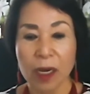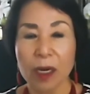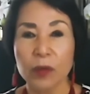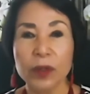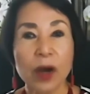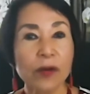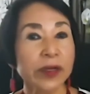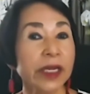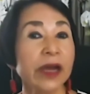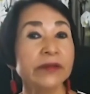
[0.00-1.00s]
We
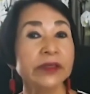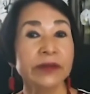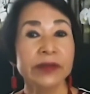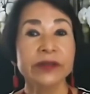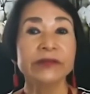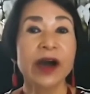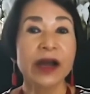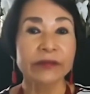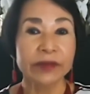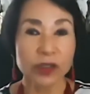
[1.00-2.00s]
already have
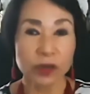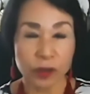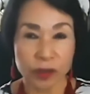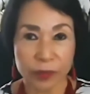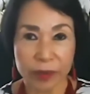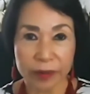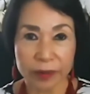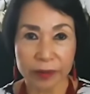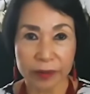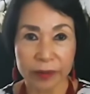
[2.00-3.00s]
75
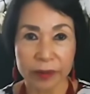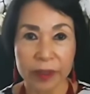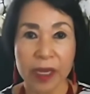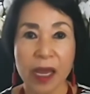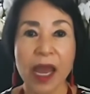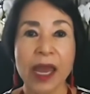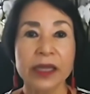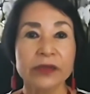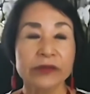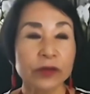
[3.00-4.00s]
endorsements.
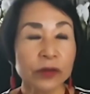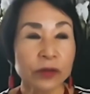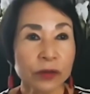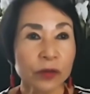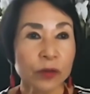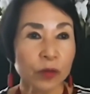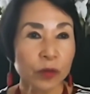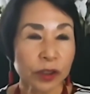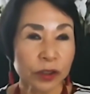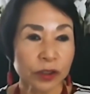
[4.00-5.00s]
And if you
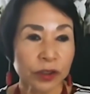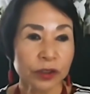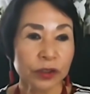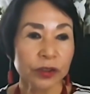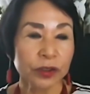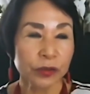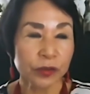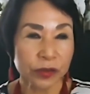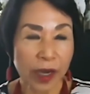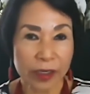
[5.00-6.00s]
wish to
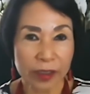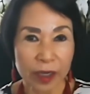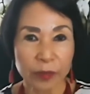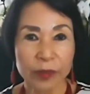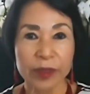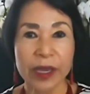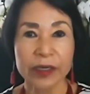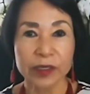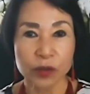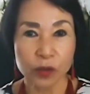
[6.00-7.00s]
sign up
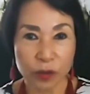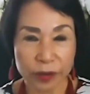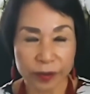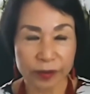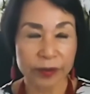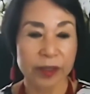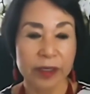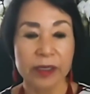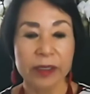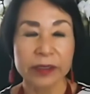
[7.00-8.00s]
and endorse
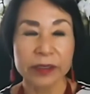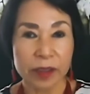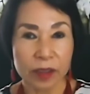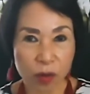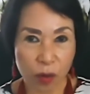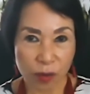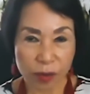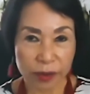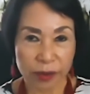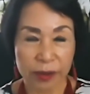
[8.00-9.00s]
this
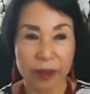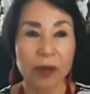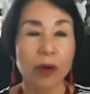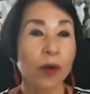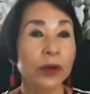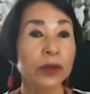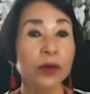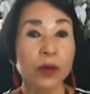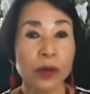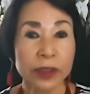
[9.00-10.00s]
accord or
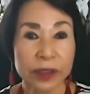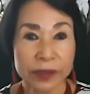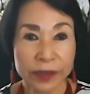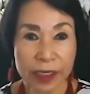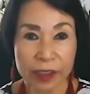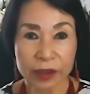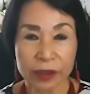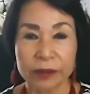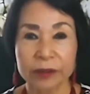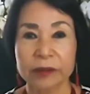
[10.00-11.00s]
your
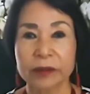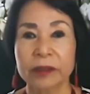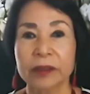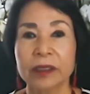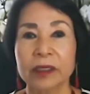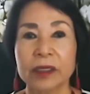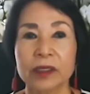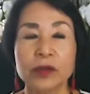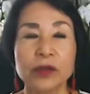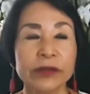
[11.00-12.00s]
organization,
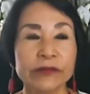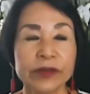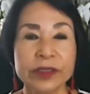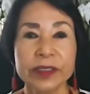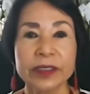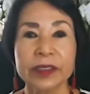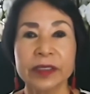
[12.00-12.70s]
you can visit.